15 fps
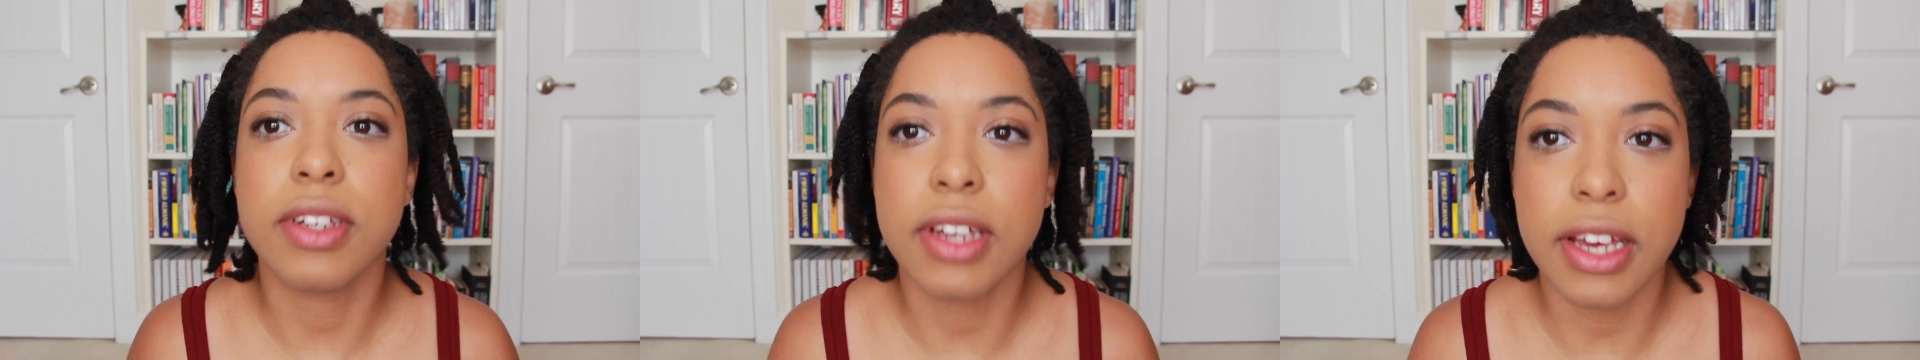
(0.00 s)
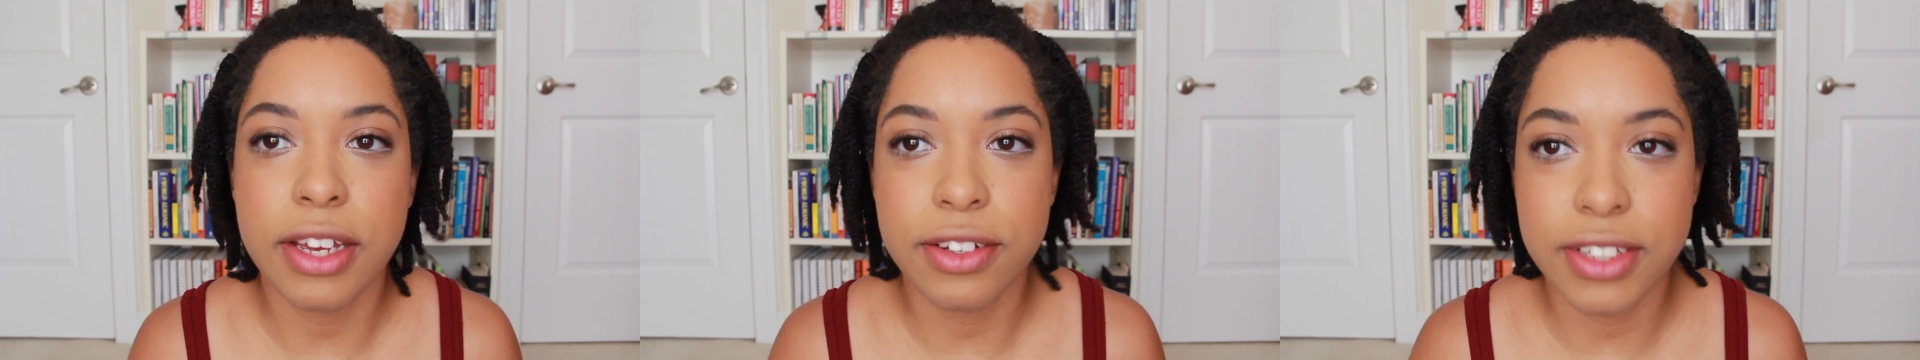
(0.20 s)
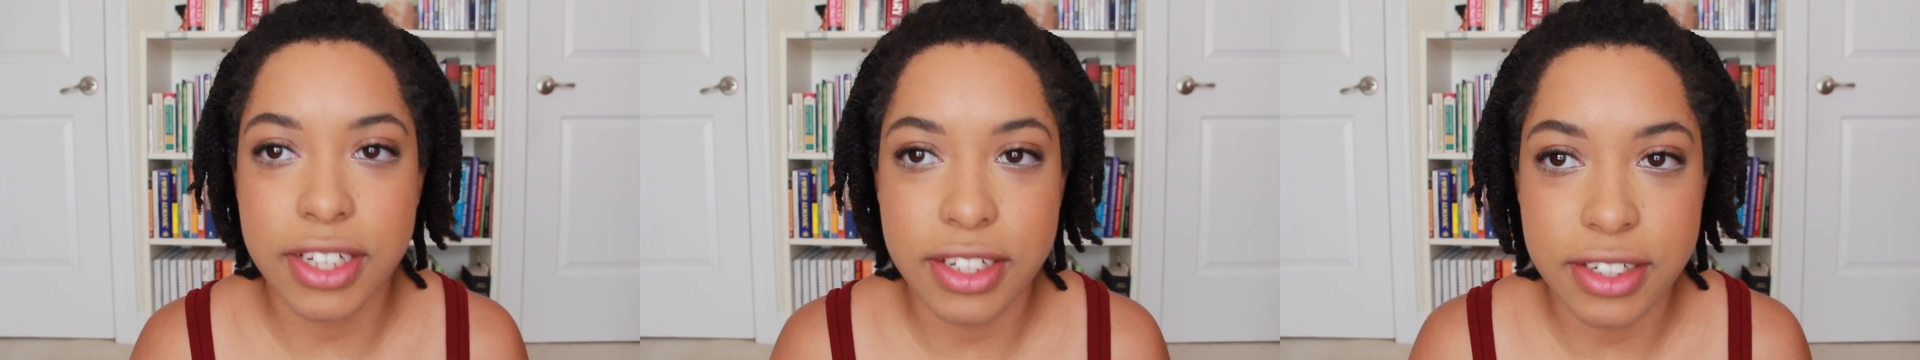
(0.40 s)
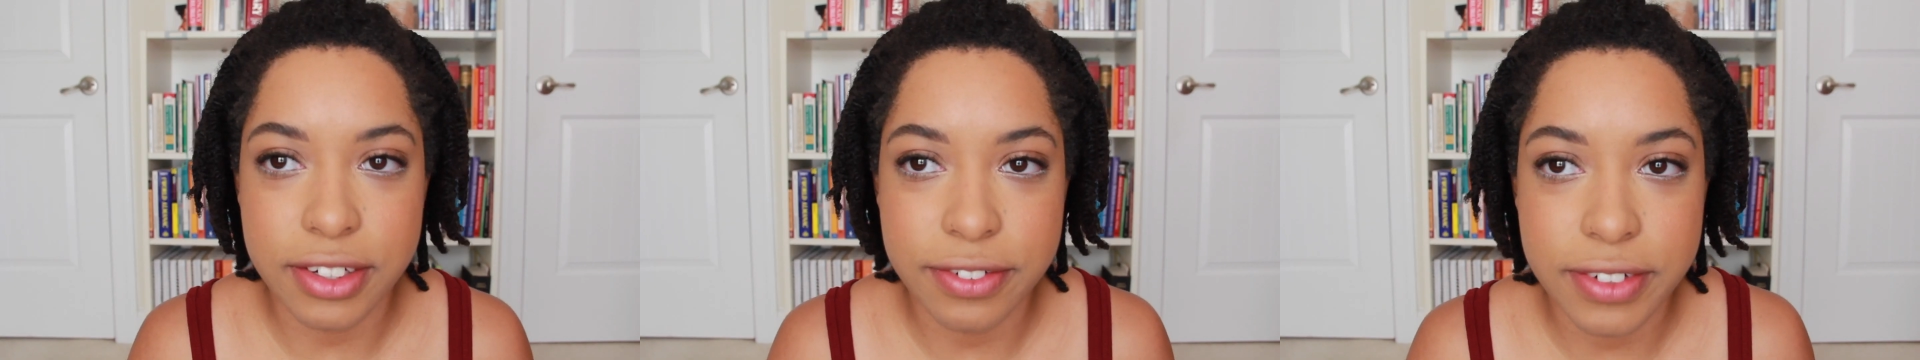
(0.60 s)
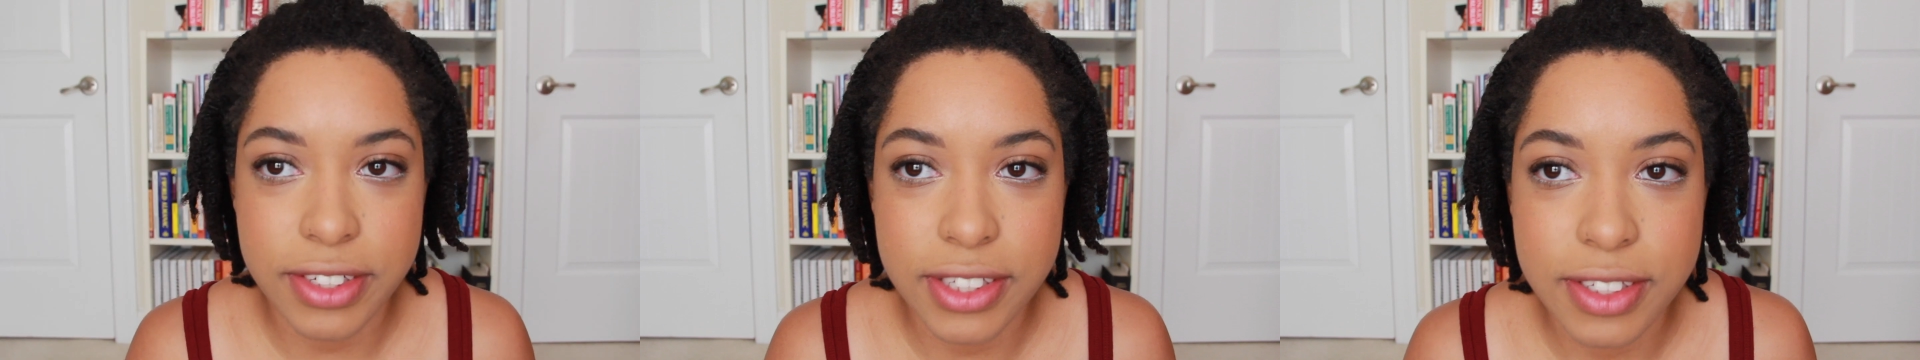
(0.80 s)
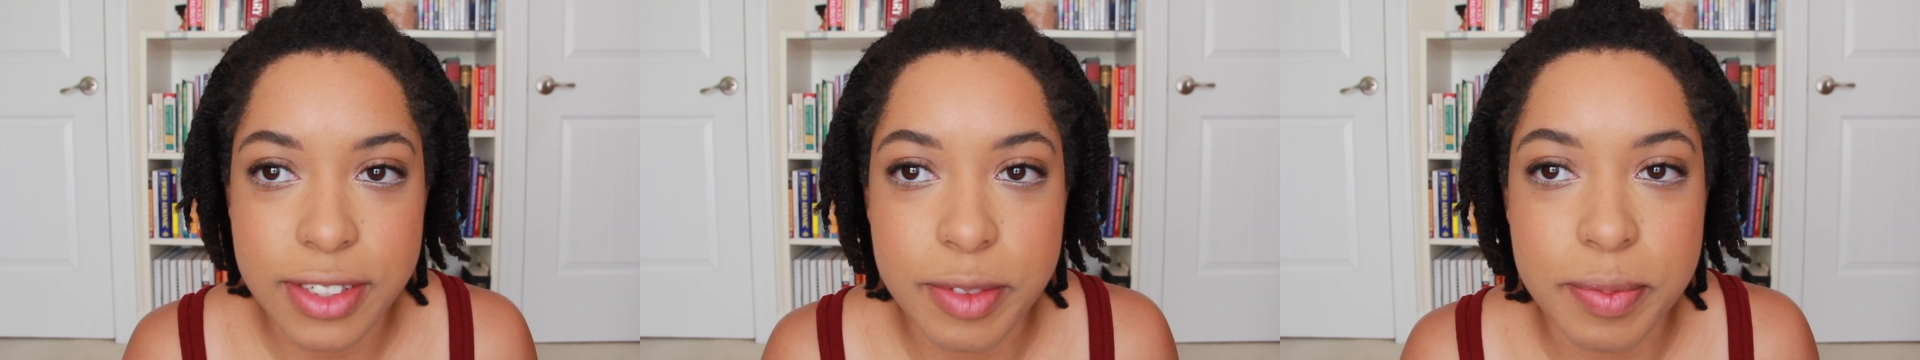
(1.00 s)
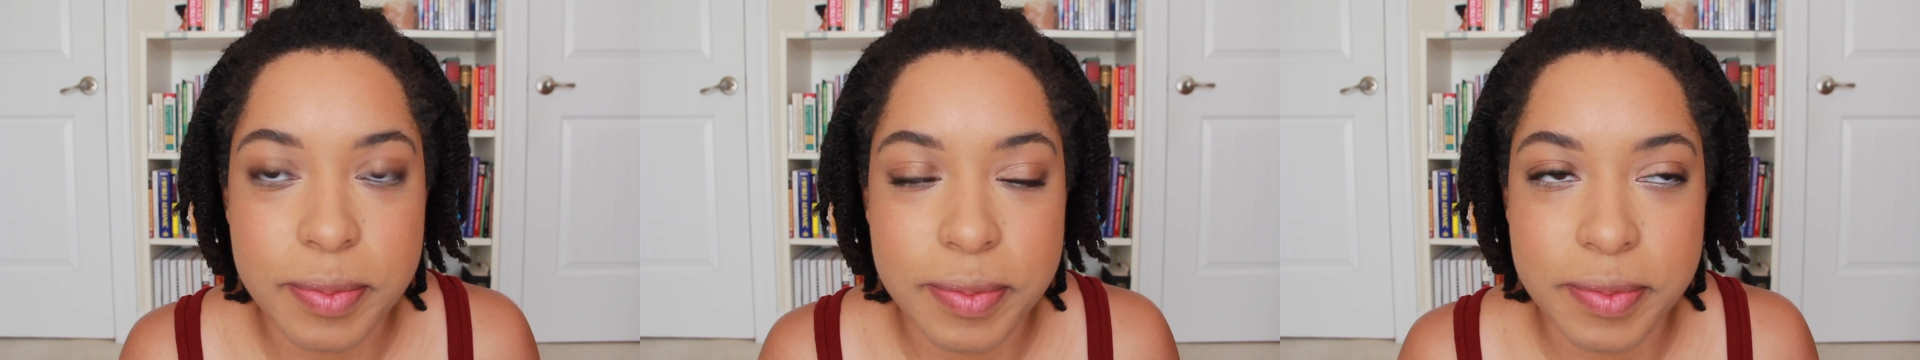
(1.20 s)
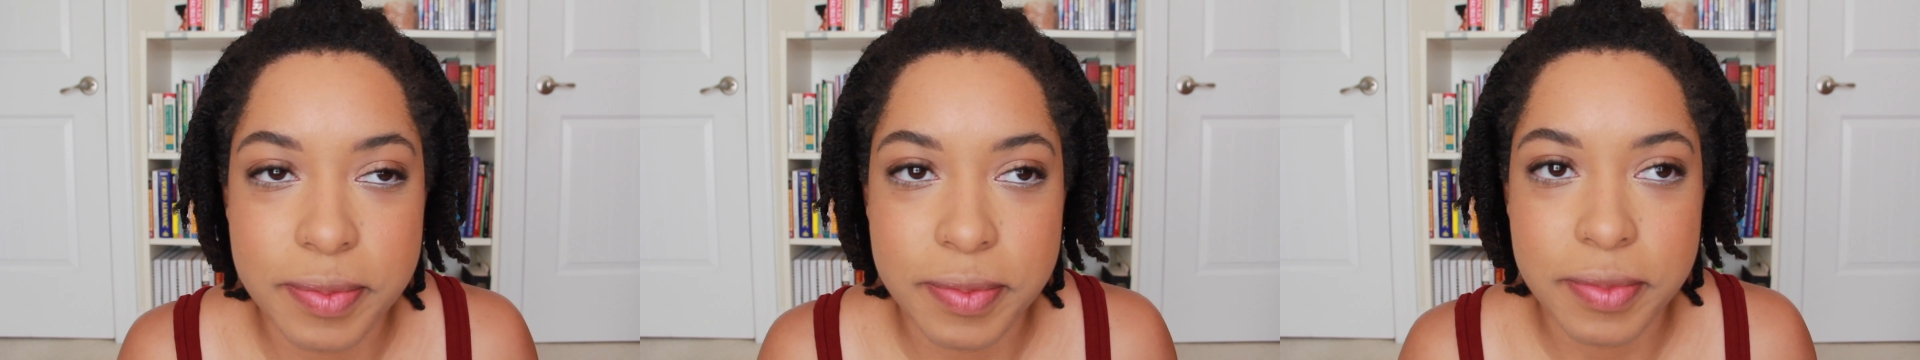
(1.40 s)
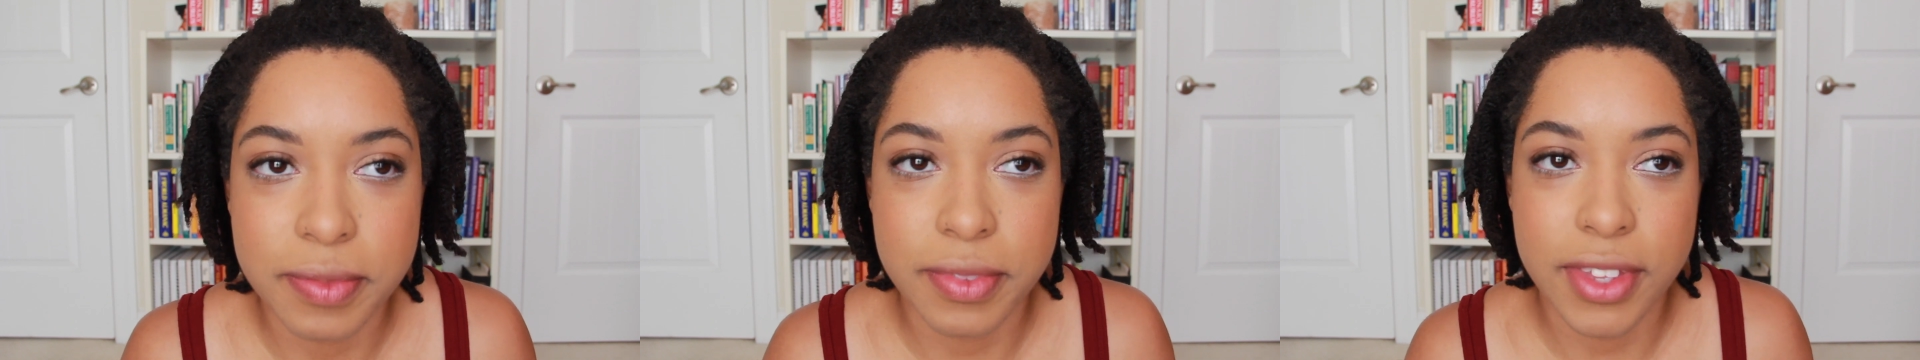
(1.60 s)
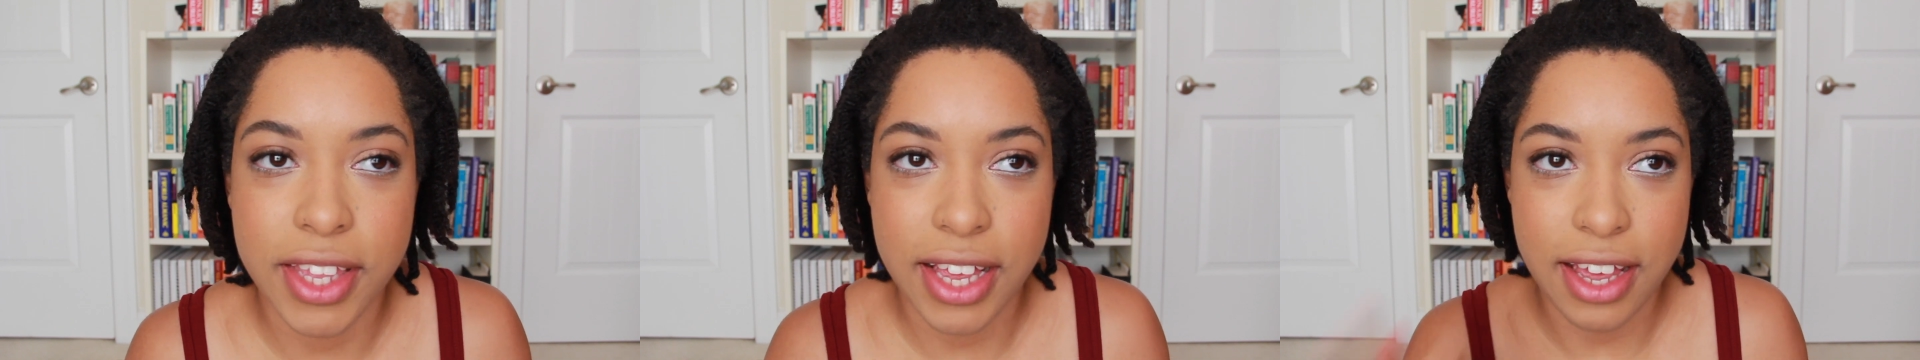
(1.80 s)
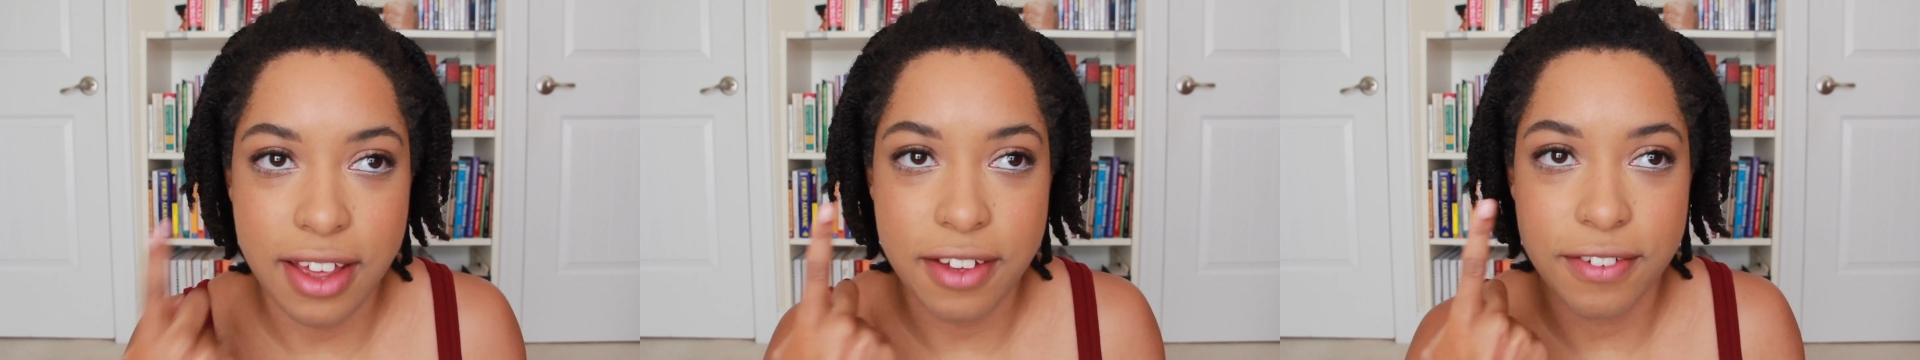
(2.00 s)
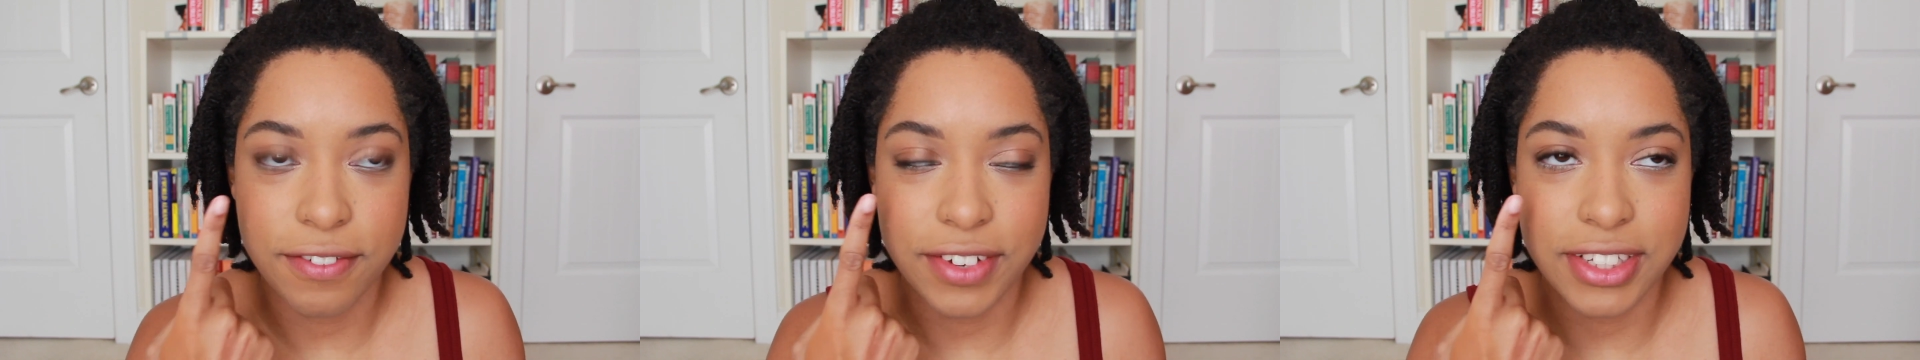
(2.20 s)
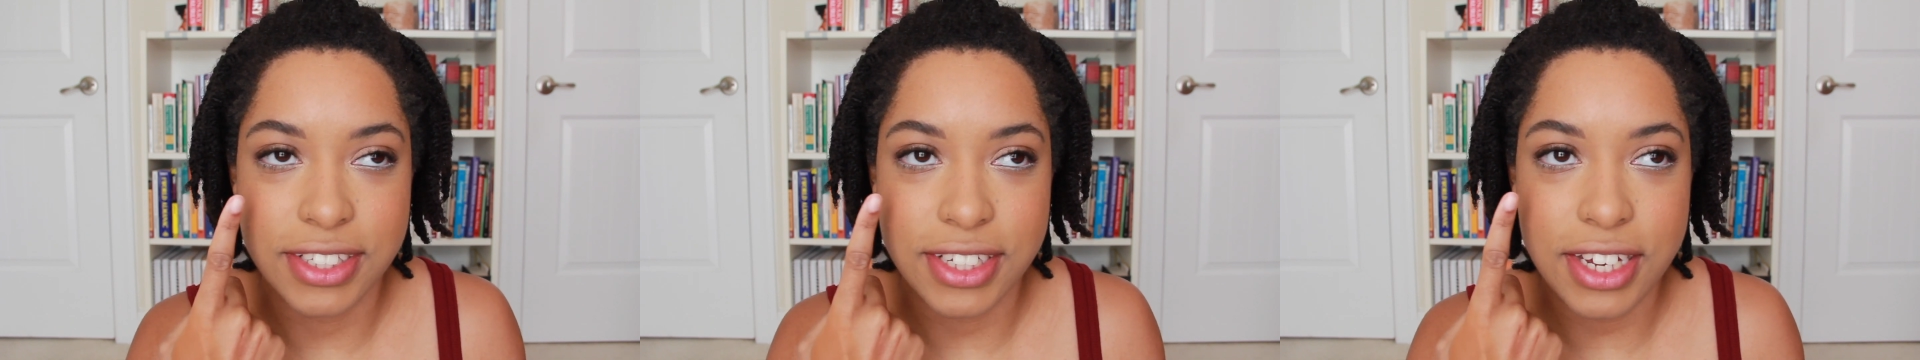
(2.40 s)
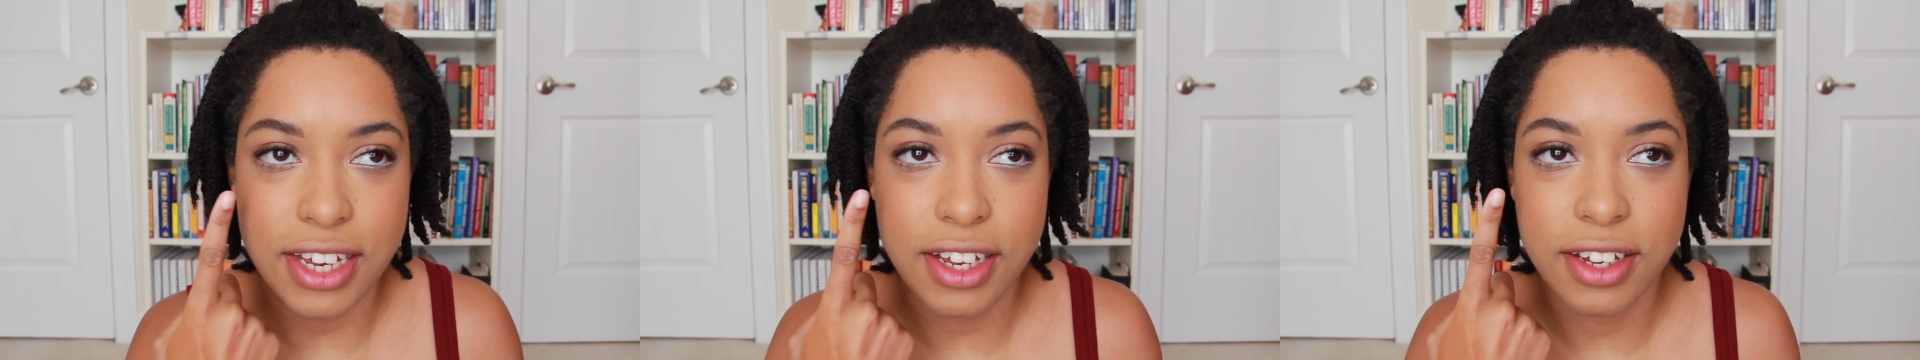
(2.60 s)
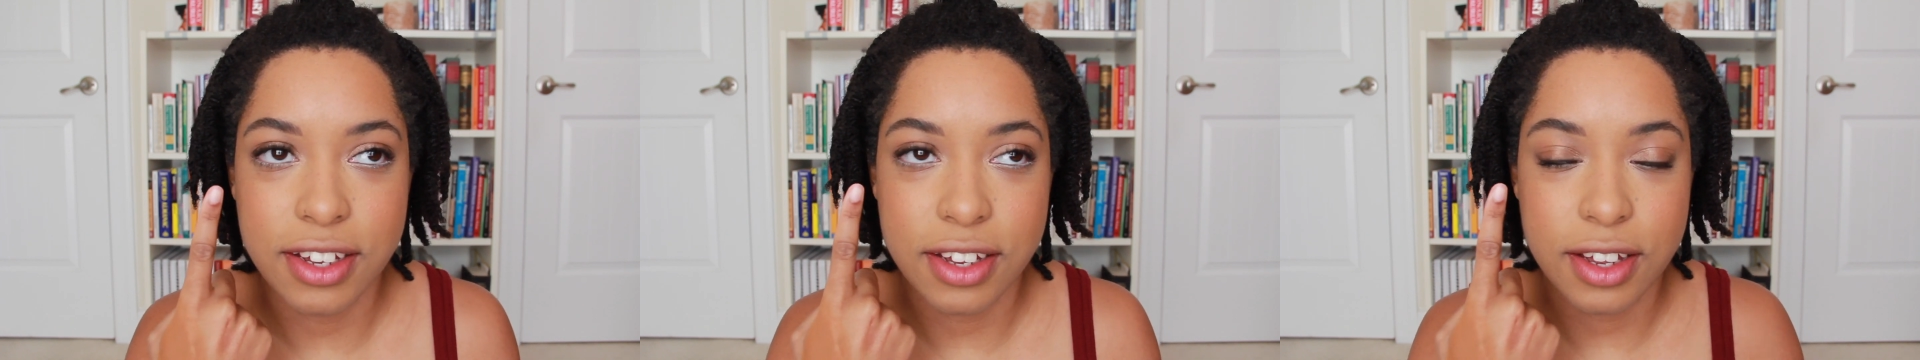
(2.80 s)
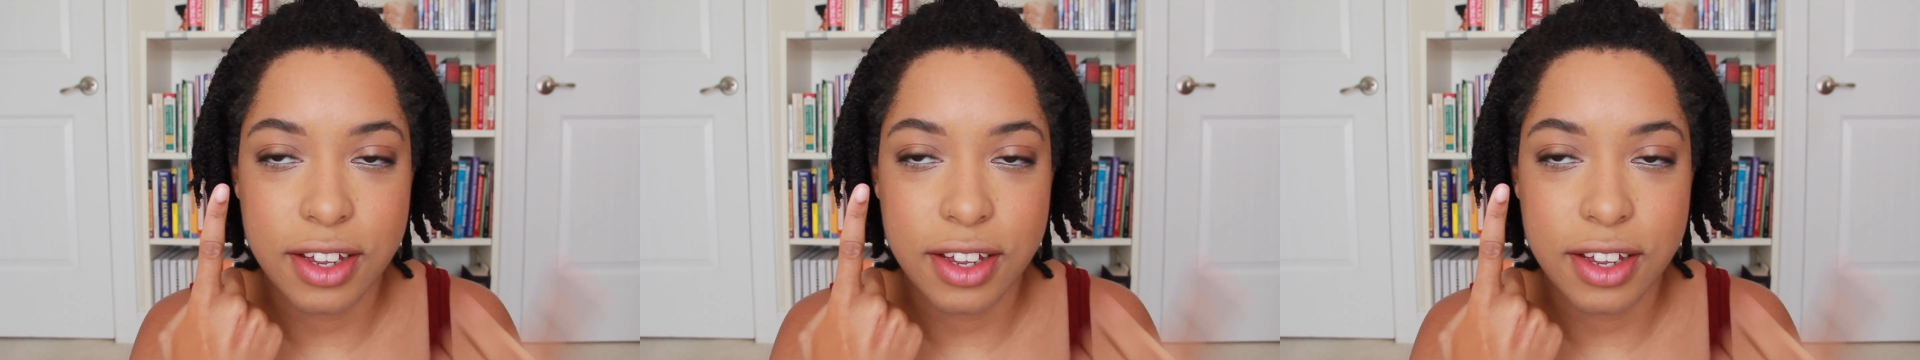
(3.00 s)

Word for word: Can you tell the difference? Fenty,